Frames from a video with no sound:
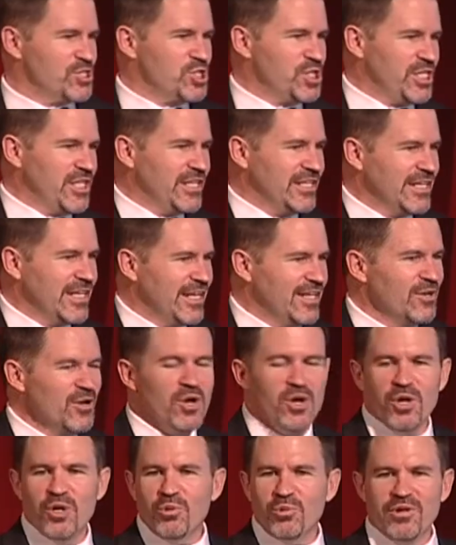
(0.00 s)
that she didn't need.
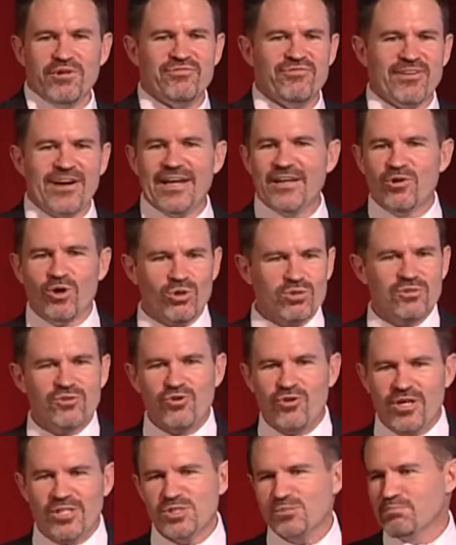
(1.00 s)
We'd find old
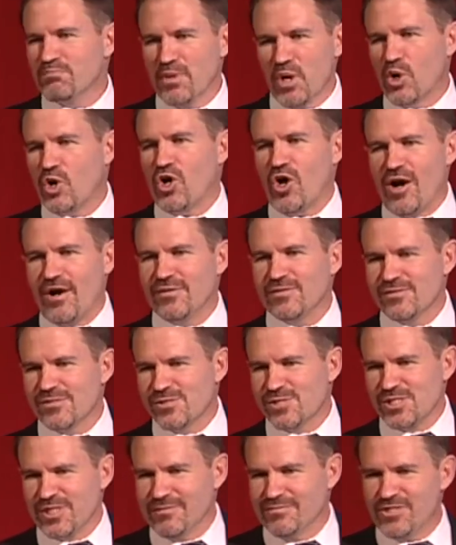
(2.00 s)
crushed milk
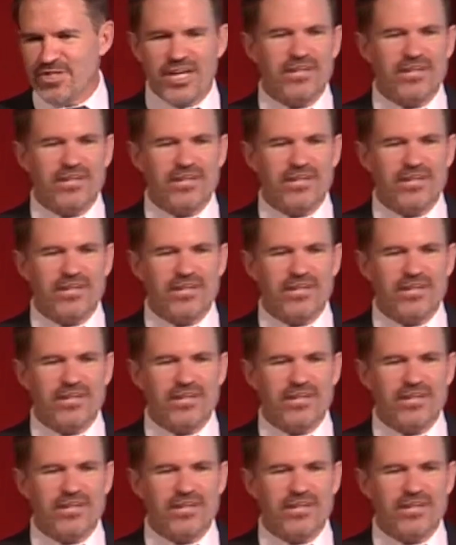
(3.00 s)
cartons and